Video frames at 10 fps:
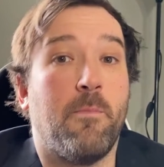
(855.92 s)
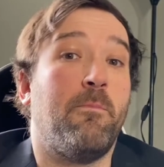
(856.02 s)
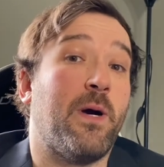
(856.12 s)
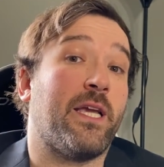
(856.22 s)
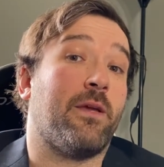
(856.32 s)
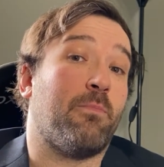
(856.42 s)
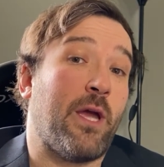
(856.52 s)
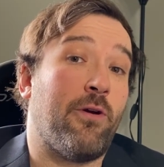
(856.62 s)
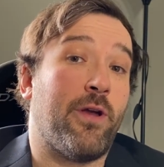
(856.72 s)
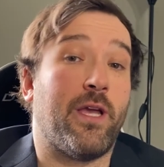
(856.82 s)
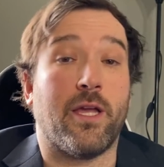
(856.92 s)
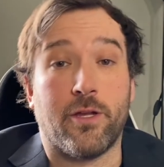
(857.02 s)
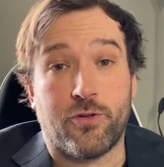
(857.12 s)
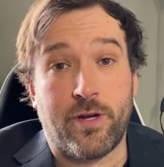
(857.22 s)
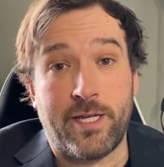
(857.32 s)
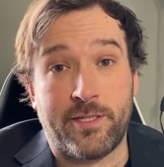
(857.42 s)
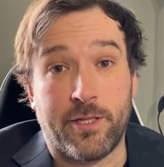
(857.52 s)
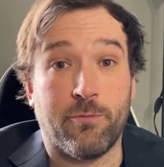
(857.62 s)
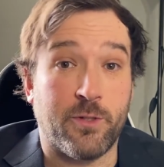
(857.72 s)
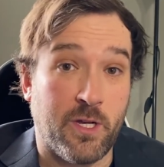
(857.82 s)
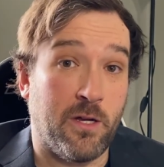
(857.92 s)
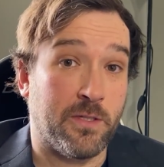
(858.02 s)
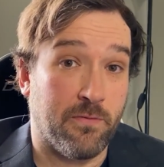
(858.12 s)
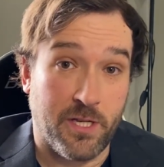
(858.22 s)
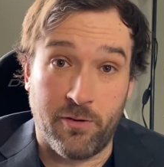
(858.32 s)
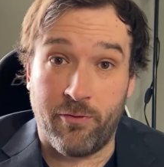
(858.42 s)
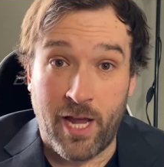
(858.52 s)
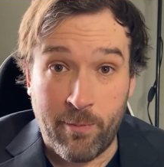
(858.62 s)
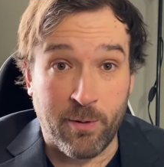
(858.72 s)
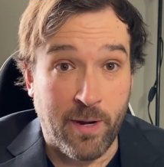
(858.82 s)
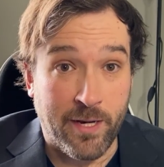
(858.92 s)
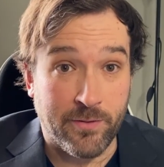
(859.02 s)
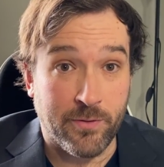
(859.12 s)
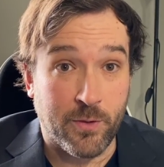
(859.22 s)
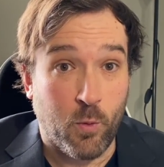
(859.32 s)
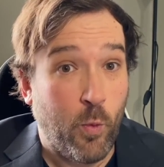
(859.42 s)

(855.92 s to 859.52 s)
By comparing and contrasting the results of the different optimizers,